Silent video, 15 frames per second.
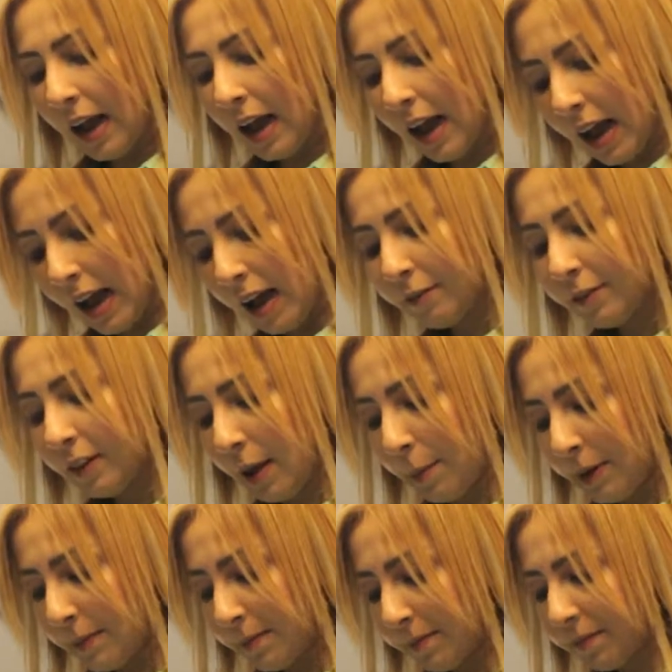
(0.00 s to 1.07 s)
half a
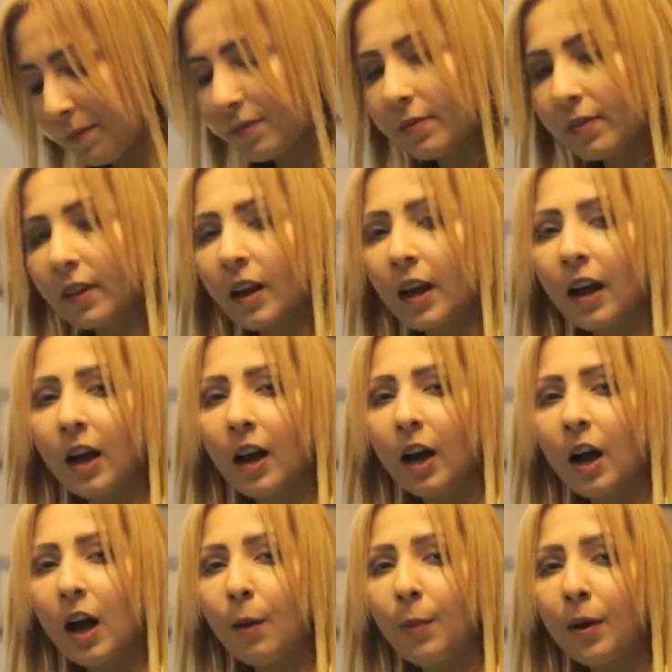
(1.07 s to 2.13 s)
lemon,
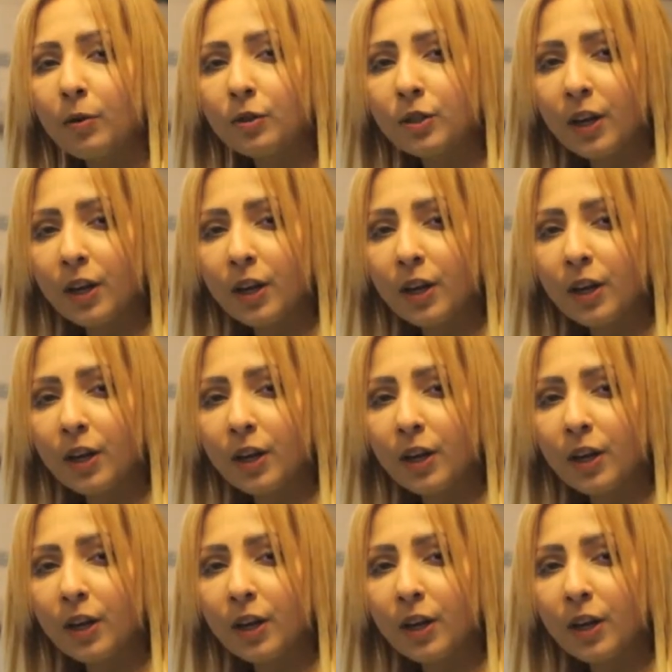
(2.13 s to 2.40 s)
about